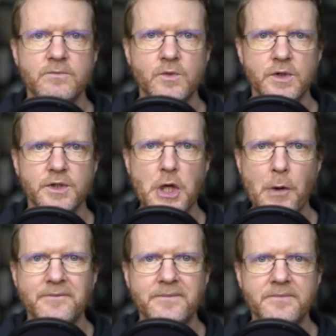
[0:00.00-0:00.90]
work,
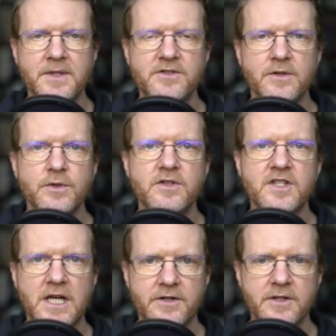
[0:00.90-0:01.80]
it's a good
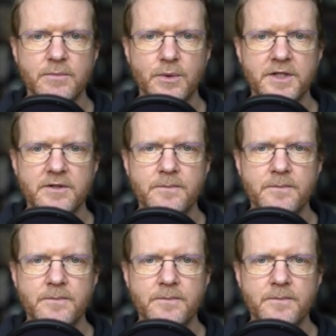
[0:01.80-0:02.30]
starting point.